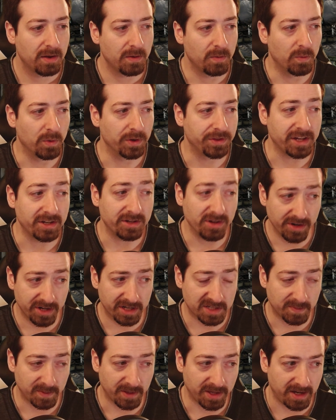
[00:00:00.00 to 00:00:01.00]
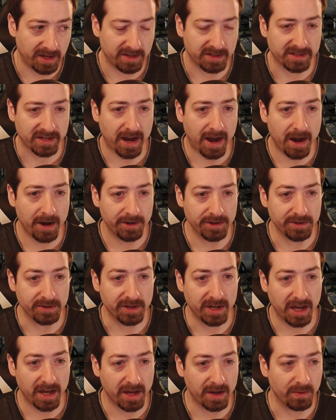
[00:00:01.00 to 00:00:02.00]
What they don't explain is how do you
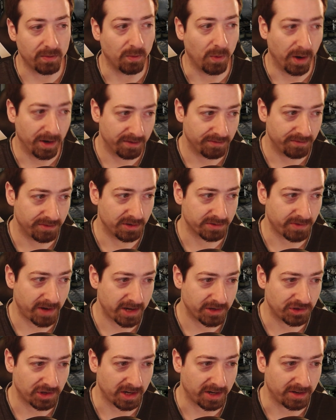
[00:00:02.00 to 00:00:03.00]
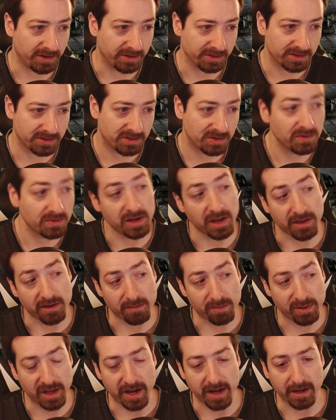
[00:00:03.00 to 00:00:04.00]
get one of those red channels to the other
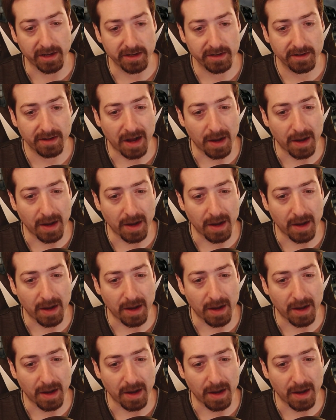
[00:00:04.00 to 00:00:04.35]
planet.